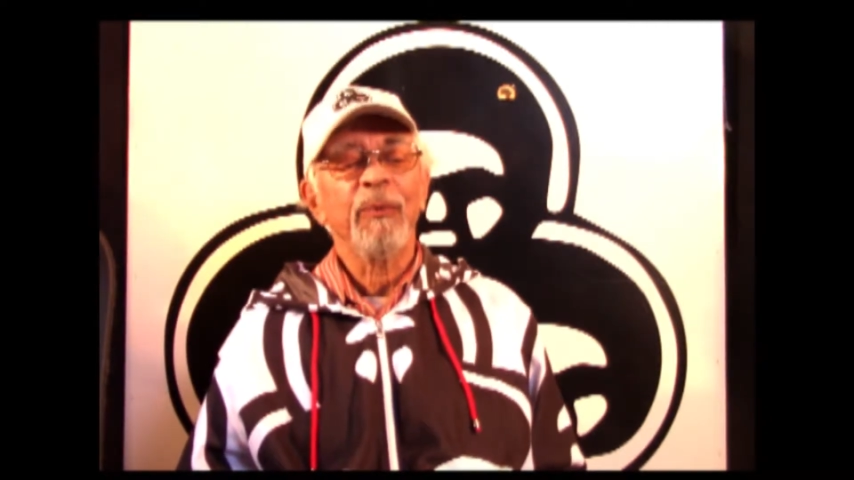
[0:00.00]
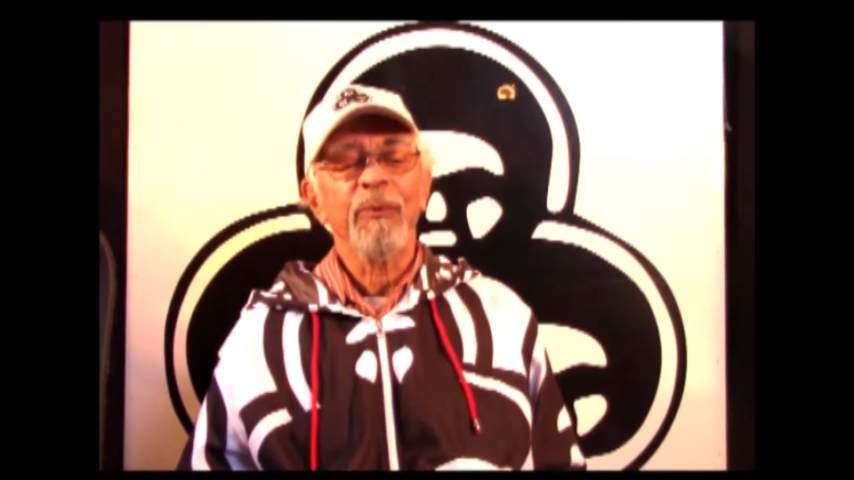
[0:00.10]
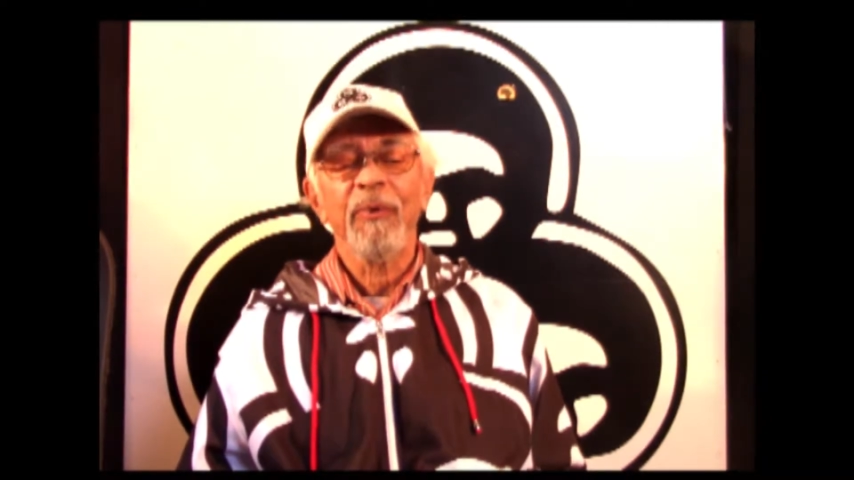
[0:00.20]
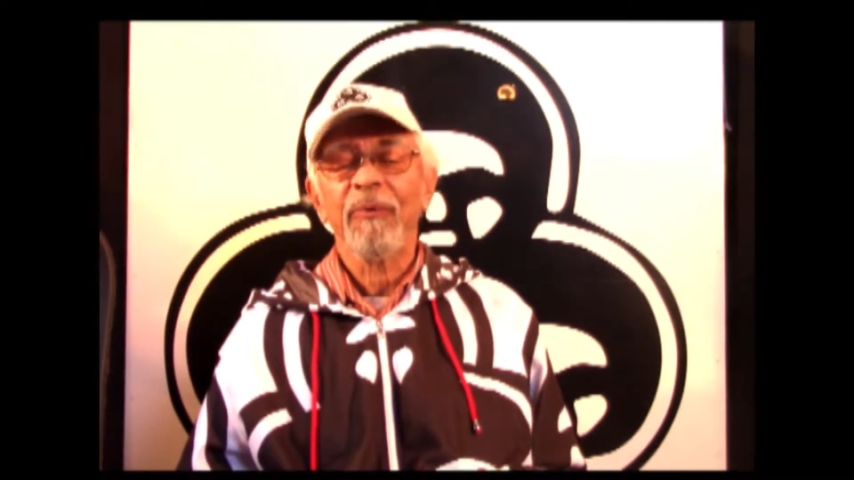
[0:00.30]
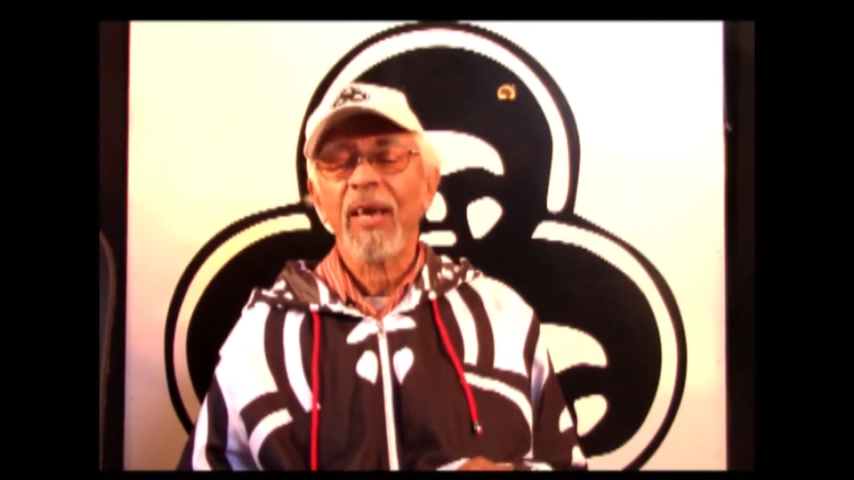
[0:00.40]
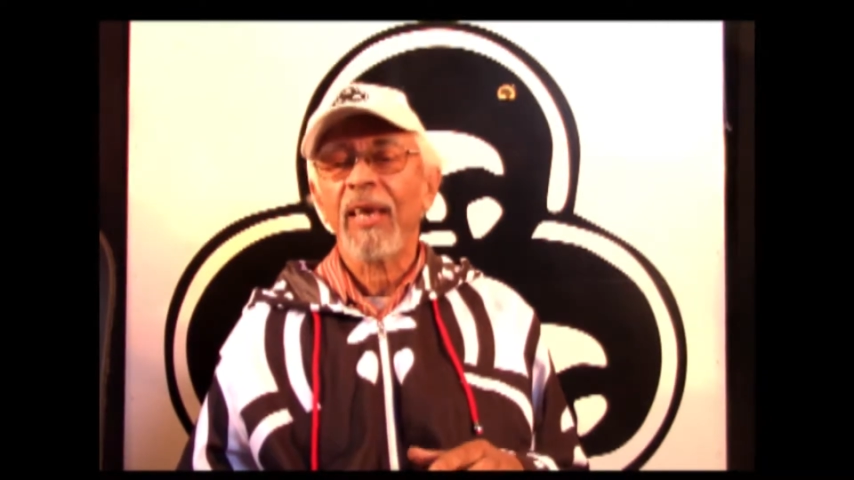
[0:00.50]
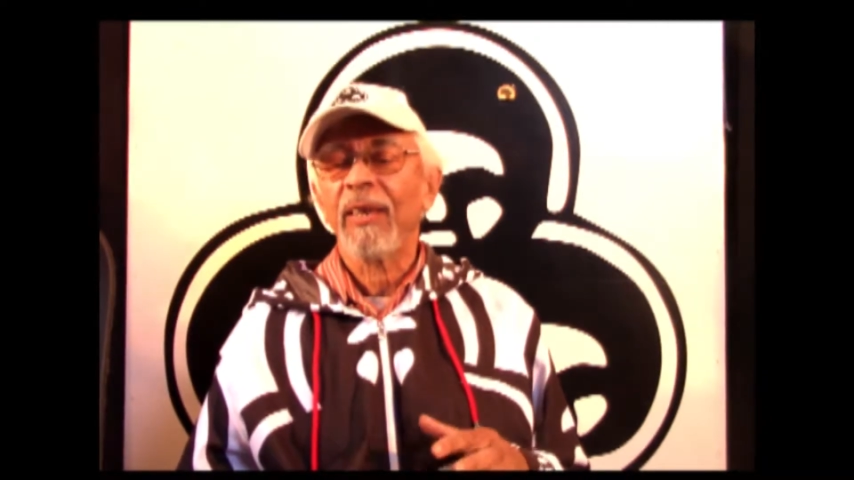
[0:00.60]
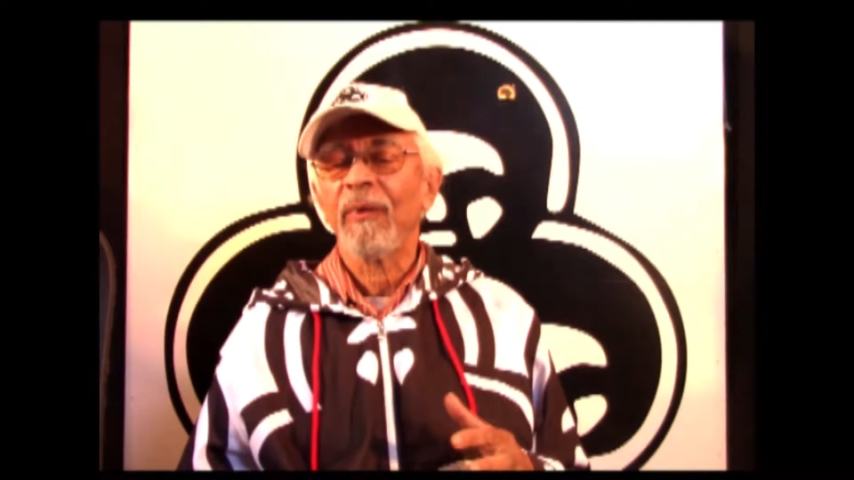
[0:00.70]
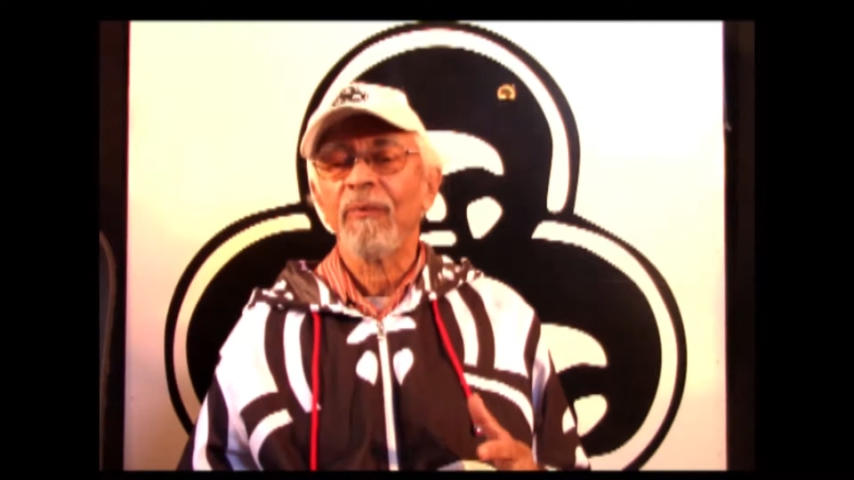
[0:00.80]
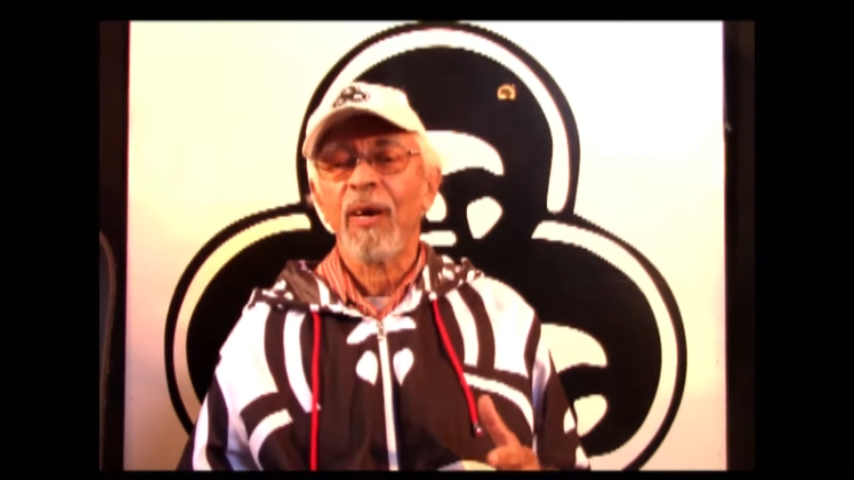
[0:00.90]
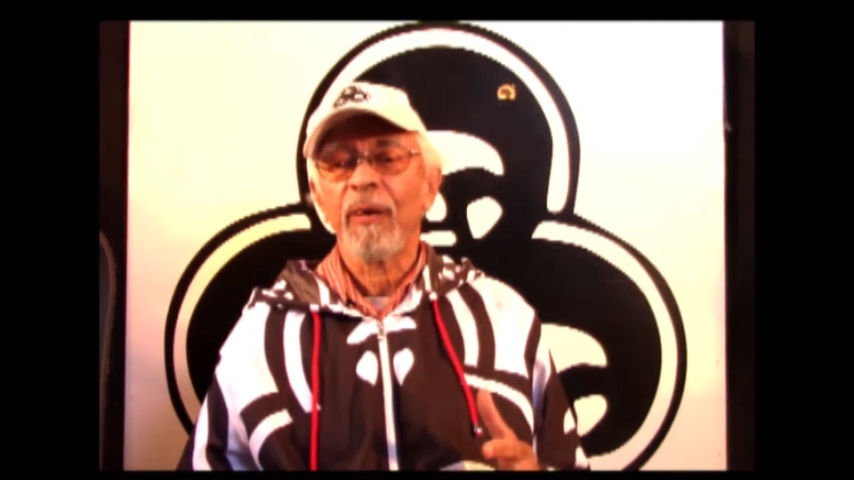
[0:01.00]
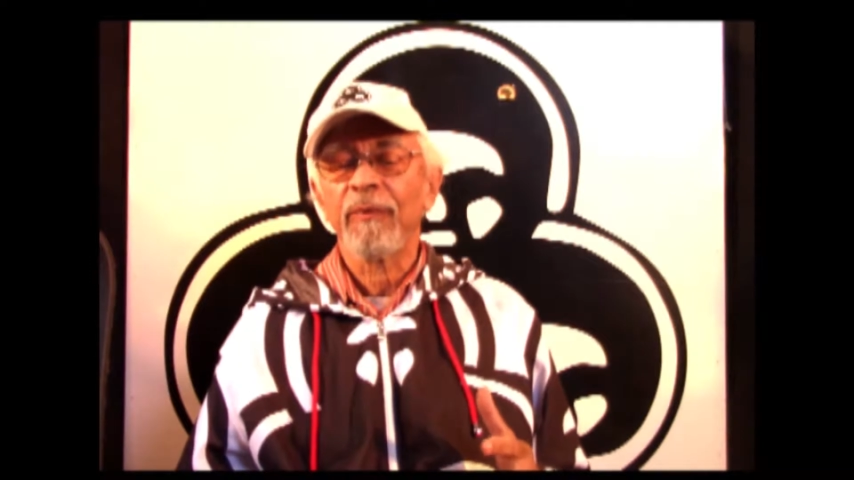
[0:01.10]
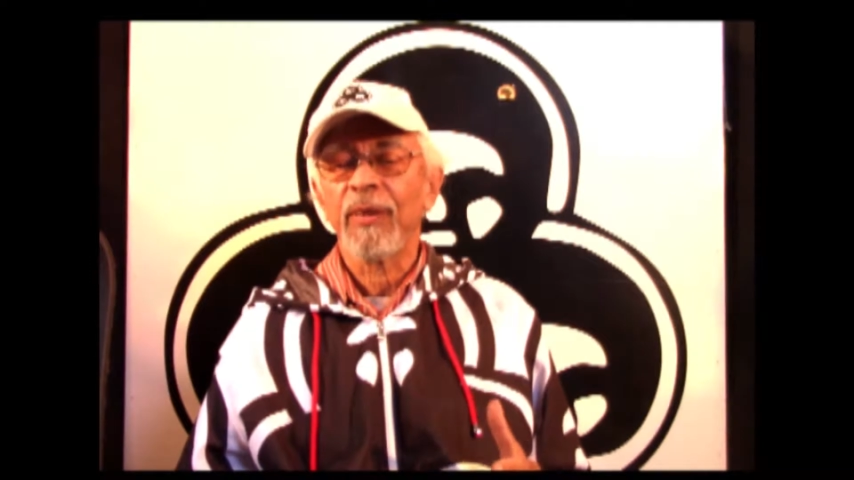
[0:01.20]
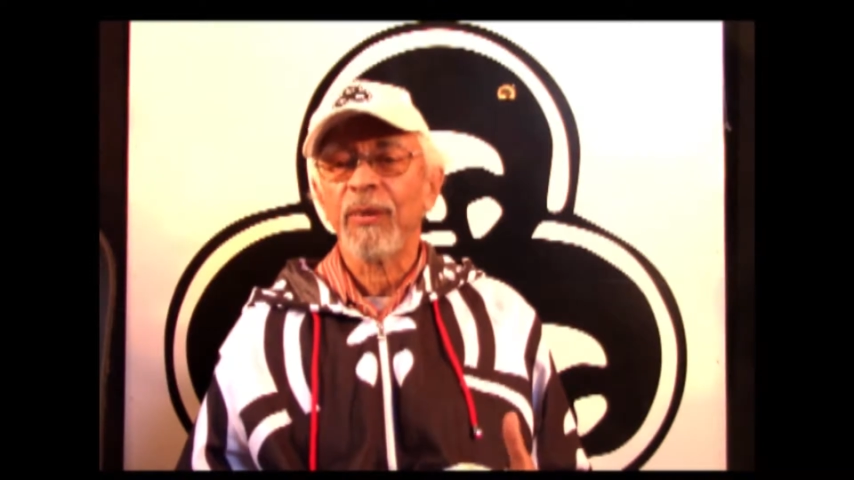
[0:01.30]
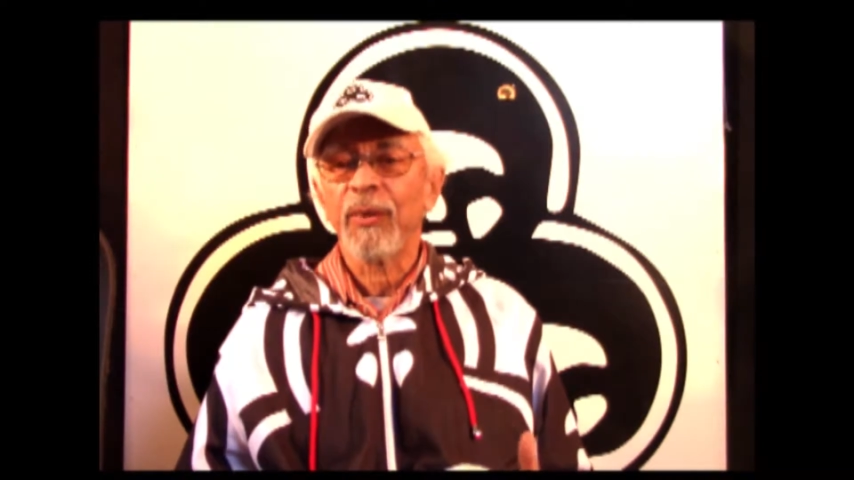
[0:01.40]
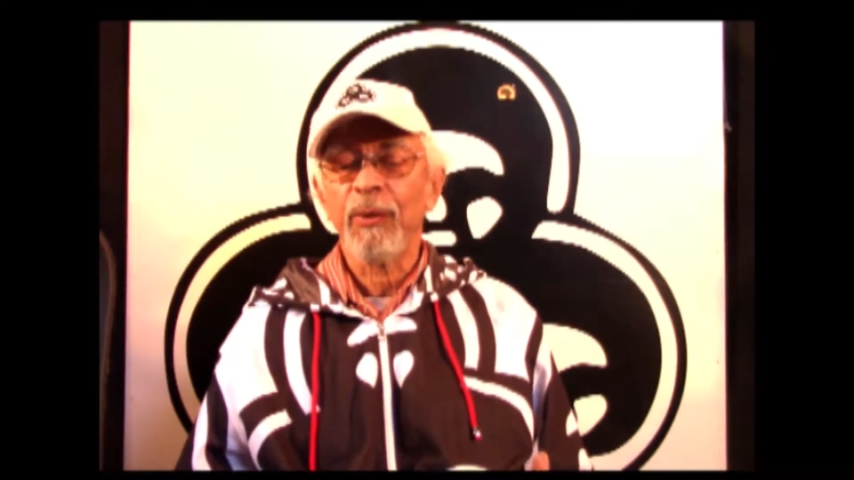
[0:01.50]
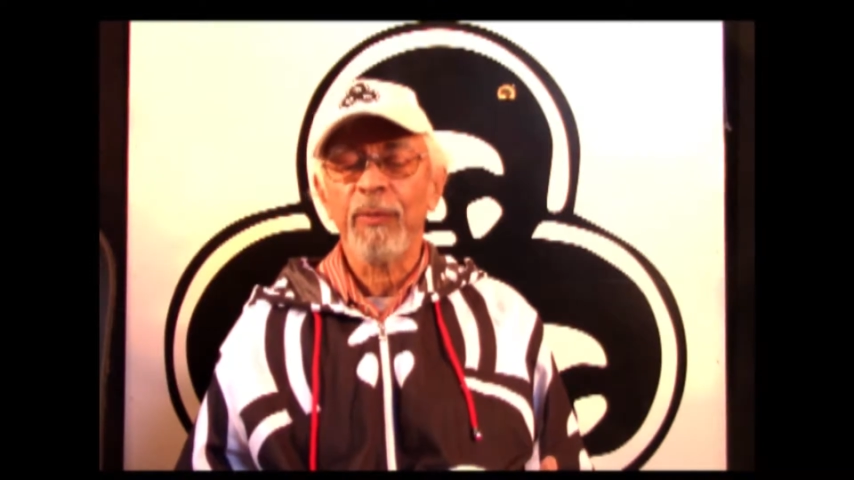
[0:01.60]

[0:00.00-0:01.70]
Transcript: we've gotten involved in so